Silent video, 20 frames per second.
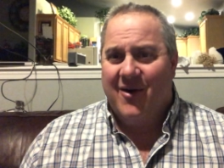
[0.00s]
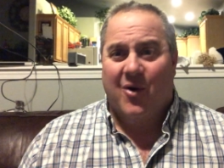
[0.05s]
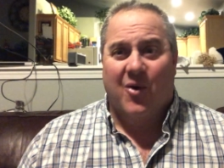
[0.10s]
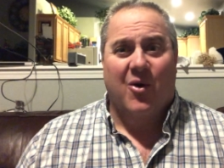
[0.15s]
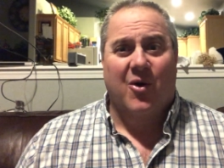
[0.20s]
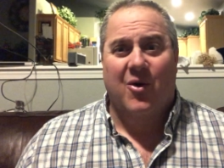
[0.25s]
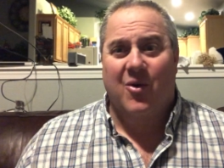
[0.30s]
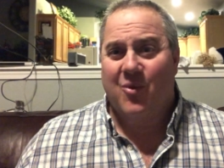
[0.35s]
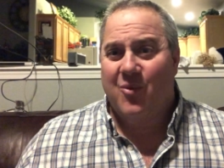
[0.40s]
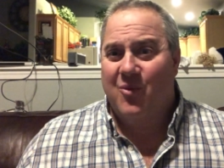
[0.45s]

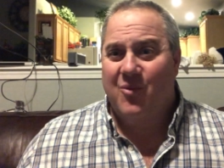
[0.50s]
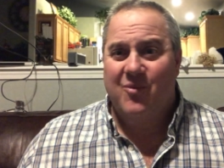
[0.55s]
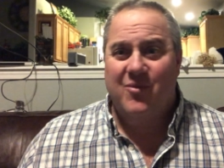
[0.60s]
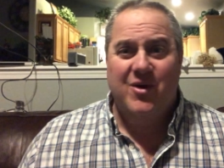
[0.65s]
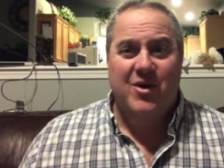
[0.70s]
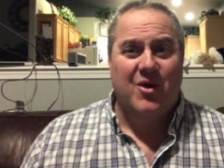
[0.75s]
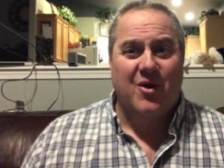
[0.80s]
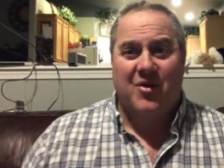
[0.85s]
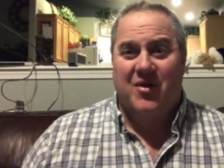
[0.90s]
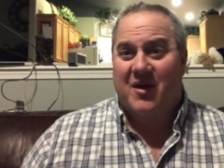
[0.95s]
or
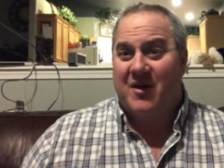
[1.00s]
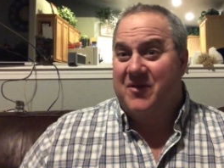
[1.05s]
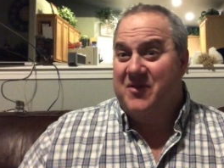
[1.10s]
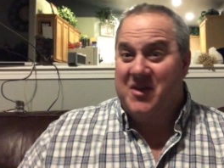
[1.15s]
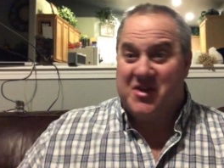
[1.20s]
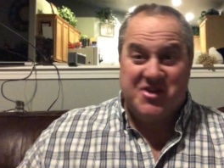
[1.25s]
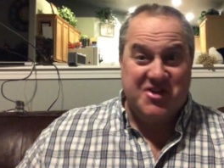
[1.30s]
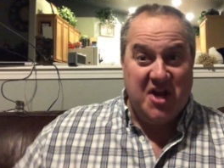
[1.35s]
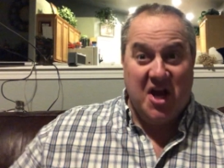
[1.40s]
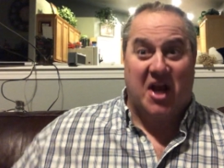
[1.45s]
you know, the,
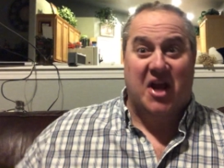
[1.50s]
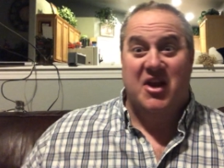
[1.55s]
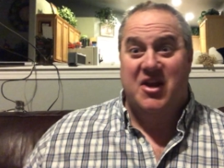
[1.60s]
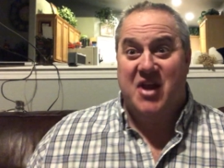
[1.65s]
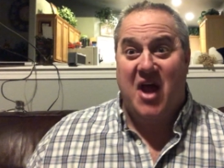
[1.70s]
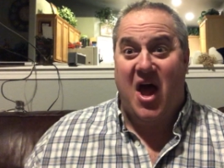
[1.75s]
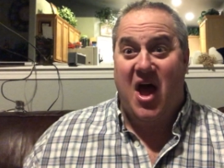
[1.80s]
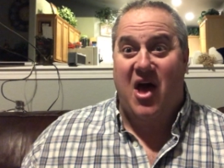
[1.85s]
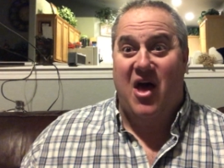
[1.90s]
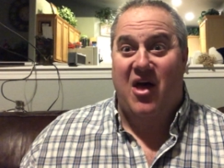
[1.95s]
the
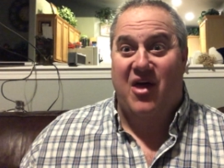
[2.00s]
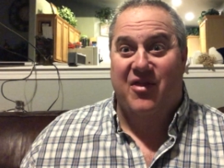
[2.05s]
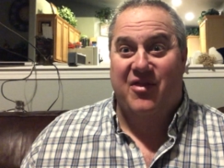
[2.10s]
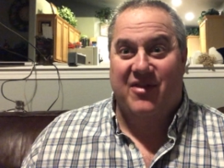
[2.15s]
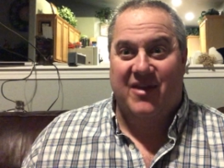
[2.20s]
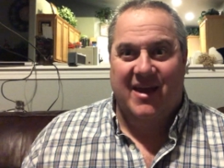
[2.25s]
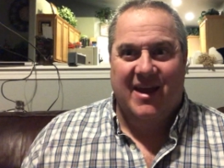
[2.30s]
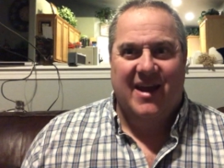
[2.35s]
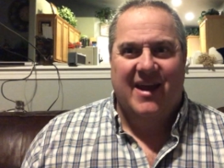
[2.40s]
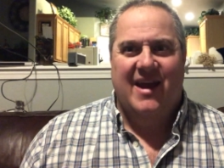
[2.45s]
second
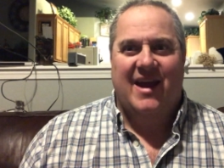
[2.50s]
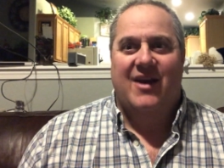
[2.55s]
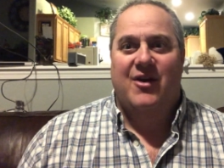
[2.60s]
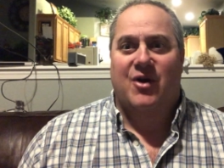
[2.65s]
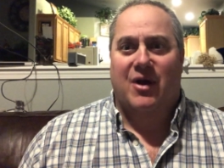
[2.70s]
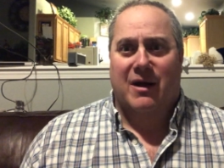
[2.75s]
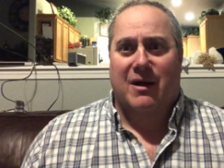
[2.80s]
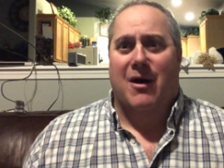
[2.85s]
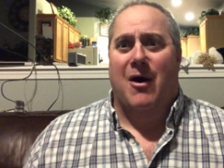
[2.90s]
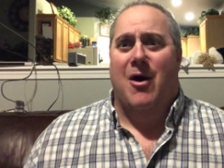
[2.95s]
death, and
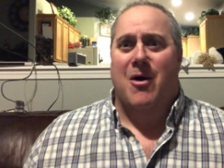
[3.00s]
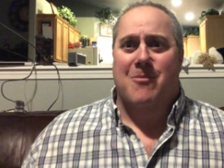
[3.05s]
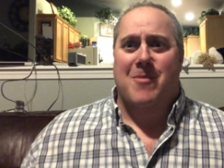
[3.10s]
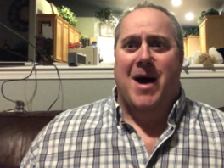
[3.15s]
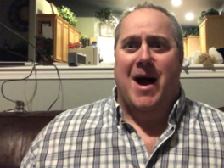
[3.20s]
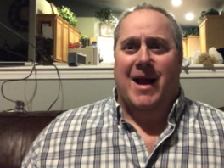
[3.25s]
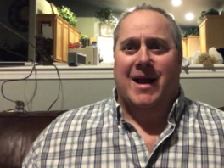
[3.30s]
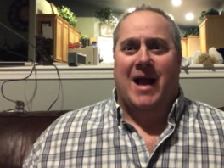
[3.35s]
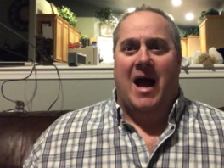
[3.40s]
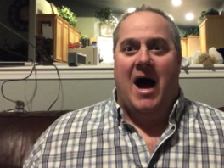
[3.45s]
you're like, oh
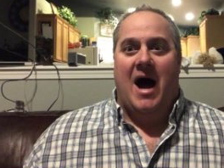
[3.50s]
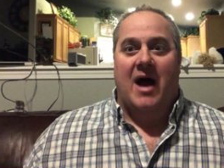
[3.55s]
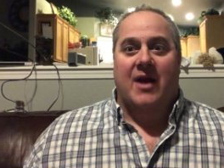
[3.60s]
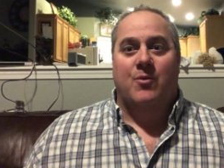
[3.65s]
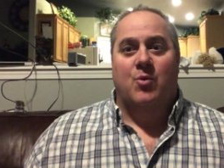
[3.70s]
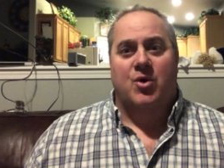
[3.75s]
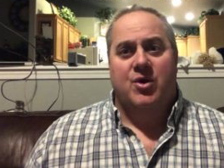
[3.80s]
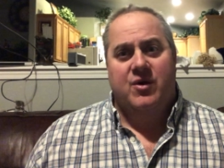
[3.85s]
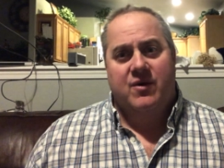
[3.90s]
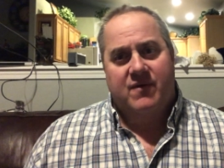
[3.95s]
my
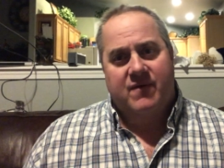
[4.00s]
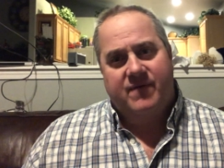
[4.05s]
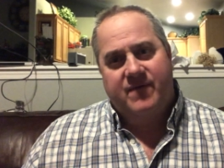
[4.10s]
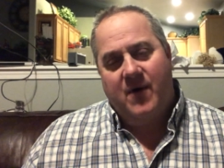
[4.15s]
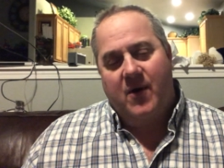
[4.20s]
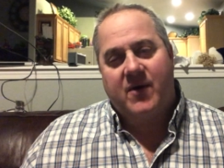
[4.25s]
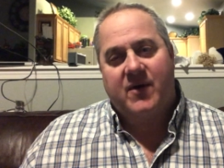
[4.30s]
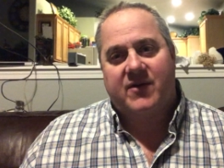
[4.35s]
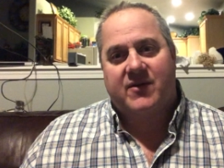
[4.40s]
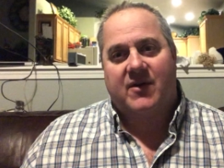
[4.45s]
God. Well, you
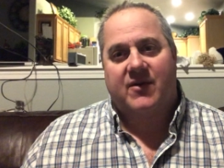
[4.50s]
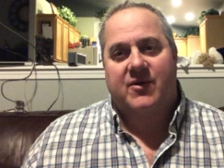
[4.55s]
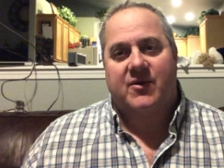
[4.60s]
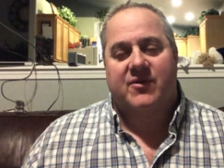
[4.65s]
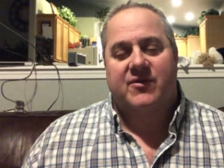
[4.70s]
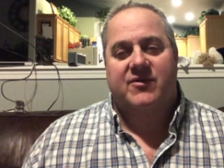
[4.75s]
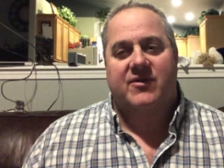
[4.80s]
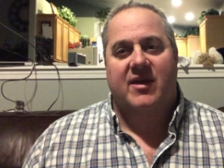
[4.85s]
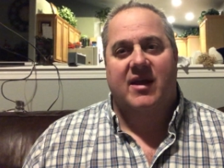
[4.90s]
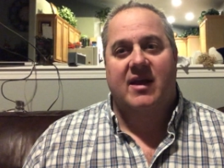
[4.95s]
focus on
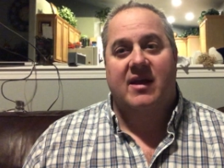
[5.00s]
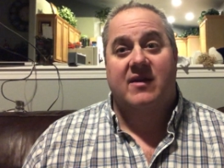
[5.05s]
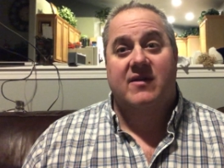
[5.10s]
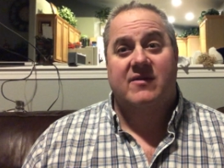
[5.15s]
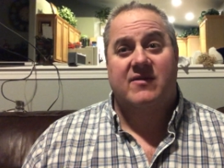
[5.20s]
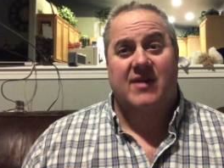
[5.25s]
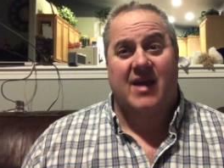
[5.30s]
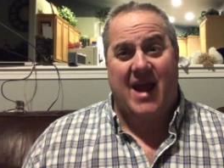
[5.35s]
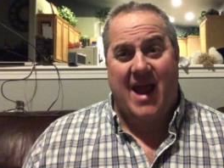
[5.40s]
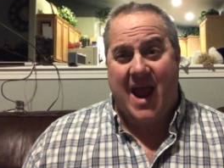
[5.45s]
those
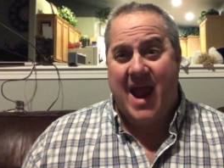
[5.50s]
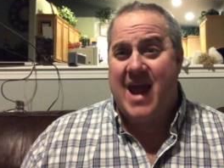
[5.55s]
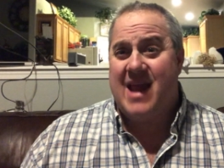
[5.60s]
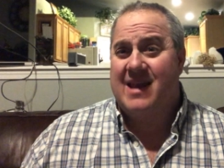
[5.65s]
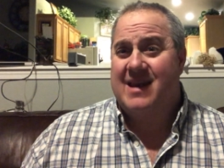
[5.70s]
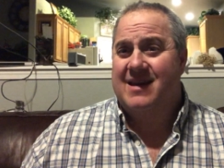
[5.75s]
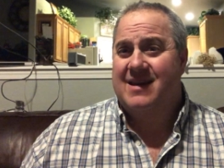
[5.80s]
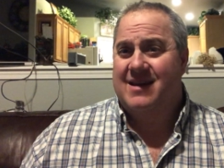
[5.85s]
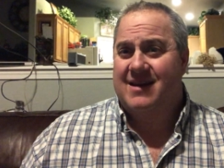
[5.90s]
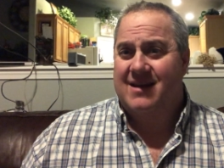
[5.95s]
things,
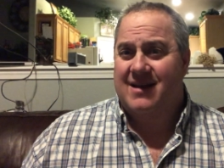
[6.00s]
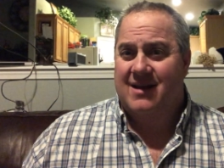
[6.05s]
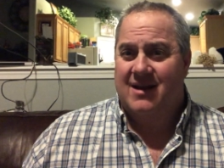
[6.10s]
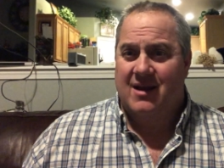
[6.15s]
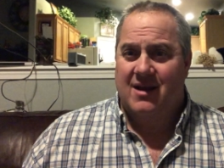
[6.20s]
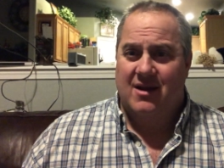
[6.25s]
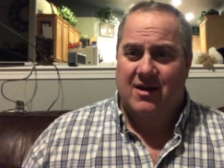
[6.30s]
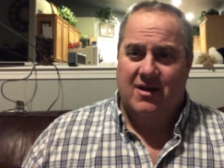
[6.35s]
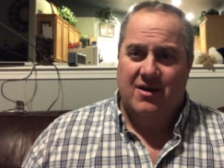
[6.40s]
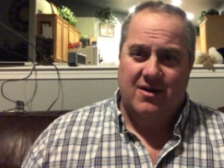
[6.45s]
and
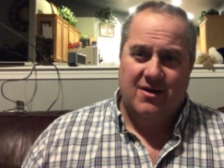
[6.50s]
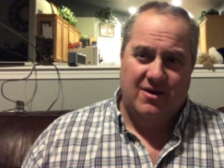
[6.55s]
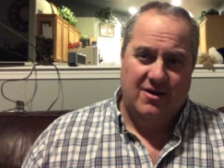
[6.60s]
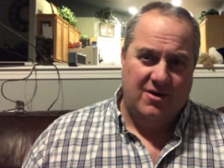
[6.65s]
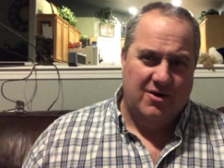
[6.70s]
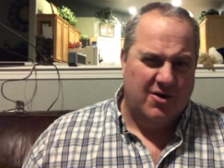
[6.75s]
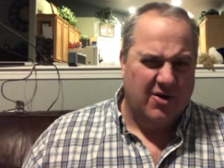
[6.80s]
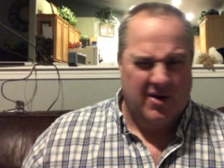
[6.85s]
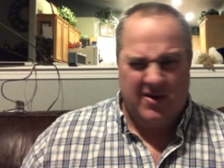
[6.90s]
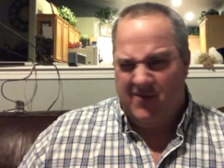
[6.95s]

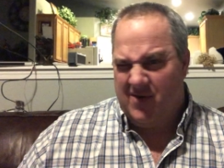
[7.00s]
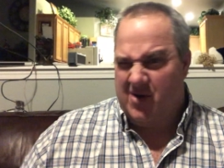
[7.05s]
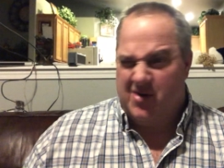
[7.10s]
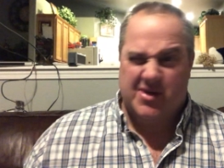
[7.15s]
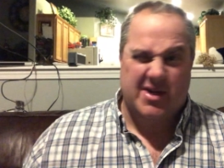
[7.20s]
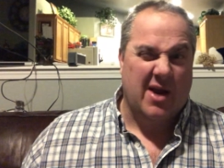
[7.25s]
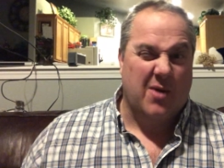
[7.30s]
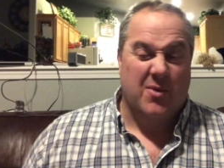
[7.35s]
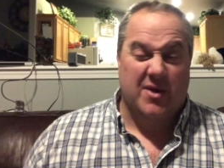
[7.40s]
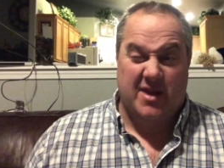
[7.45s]
you don't even
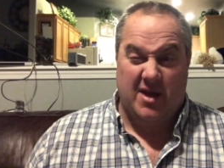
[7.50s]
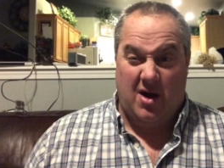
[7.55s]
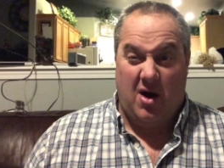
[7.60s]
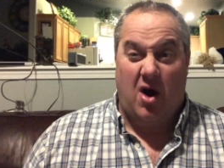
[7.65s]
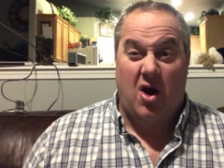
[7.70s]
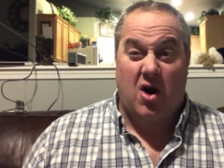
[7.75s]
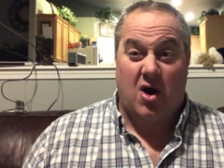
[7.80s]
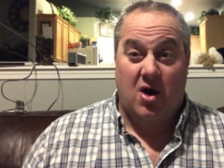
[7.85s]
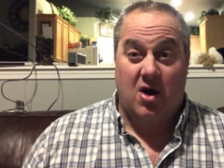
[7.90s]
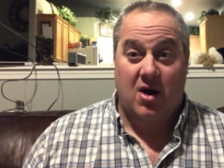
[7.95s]
understand what they
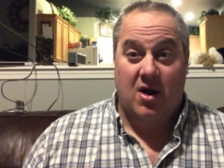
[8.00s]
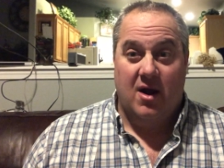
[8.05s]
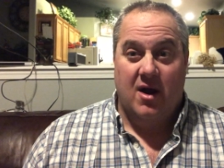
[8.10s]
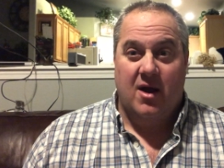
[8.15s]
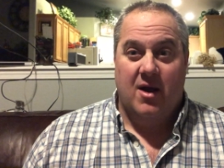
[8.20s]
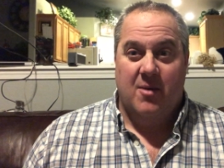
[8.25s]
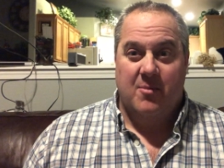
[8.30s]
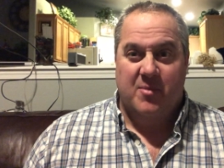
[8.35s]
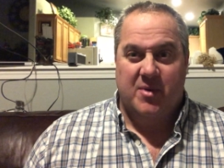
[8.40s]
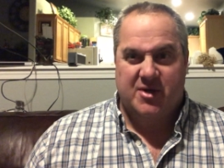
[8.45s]
are,
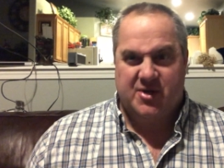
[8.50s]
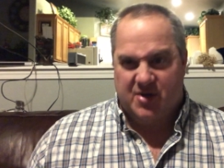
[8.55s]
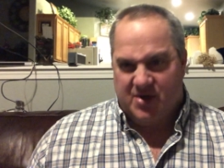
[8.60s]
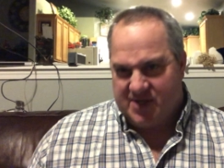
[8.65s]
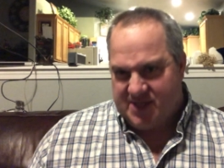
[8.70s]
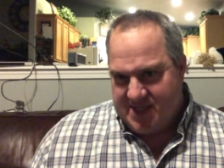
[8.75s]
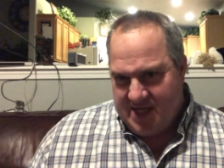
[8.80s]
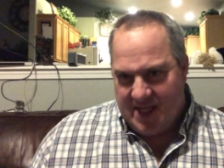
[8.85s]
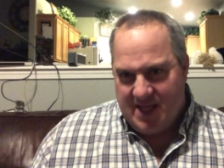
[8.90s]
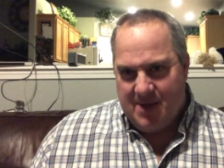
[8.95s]
but you're
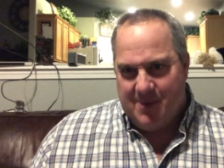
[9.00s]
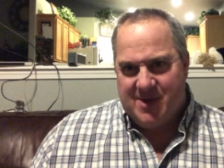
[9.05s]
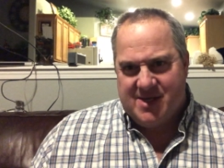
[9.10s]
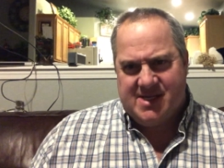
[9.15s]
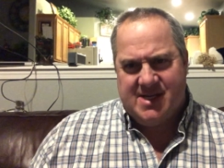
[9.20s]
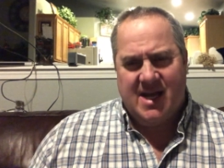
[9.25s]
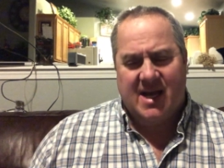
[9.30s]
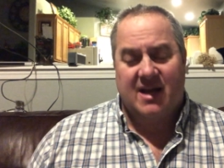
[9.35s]
seeing them as